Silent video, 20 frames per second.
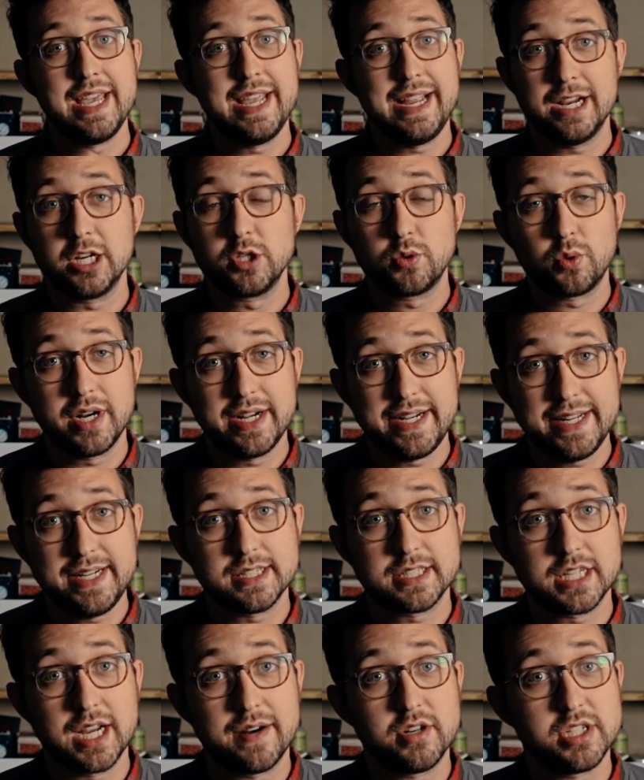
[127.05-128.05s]
Here's where Indy
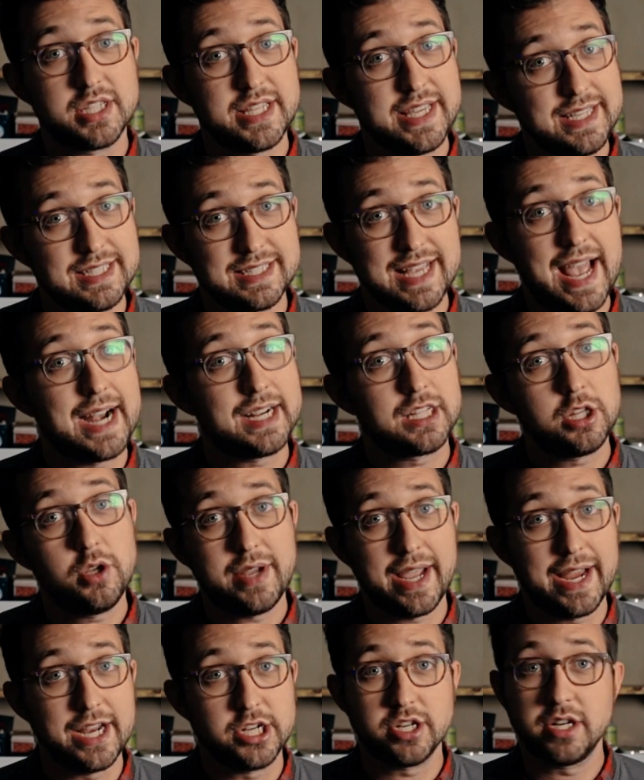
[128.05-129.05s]
discovers the exact
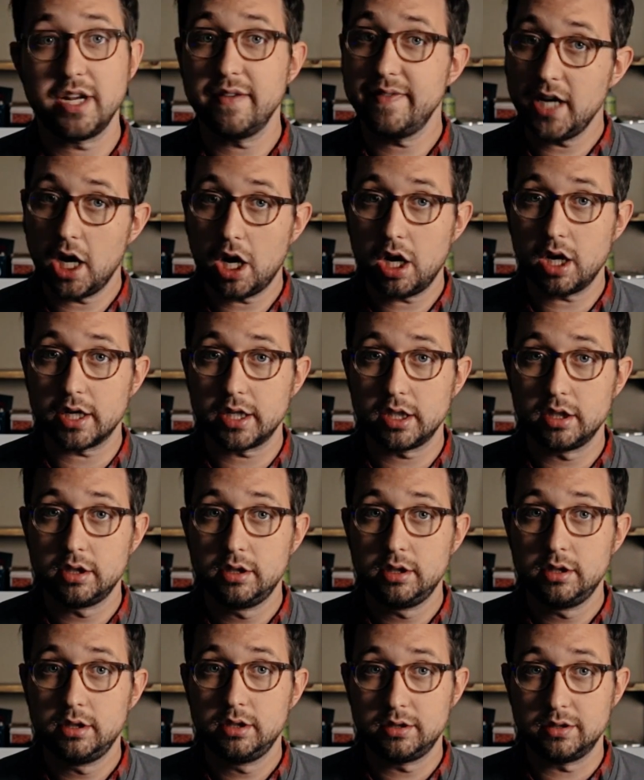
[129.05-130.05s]
location of the Ark.
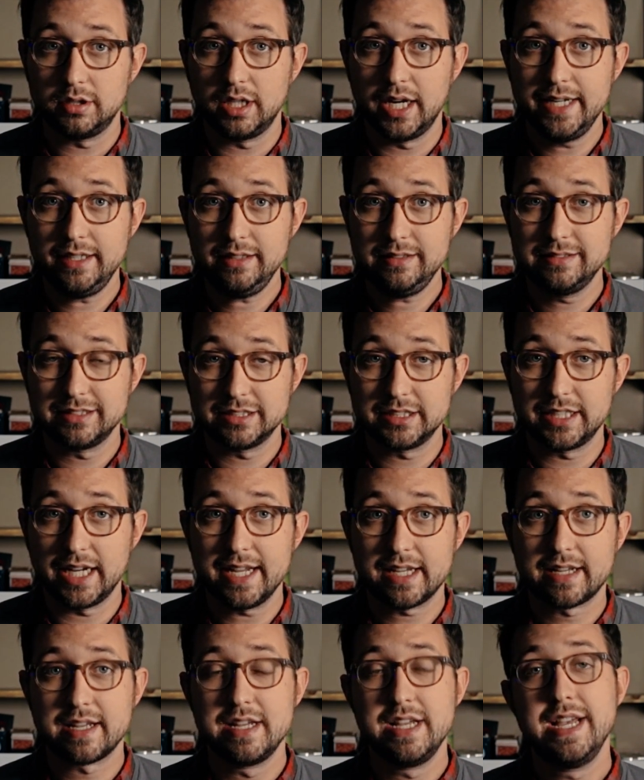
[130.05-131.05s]
Right?
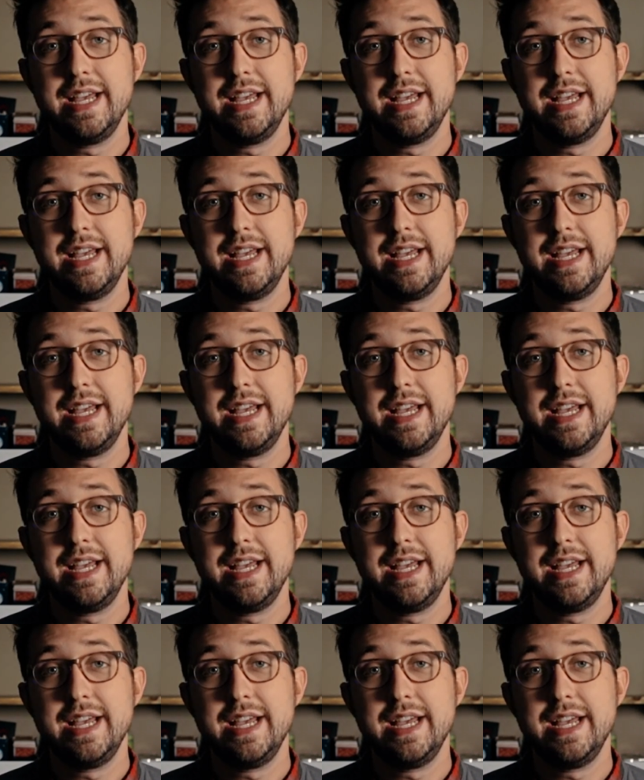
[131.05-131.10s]
Okay?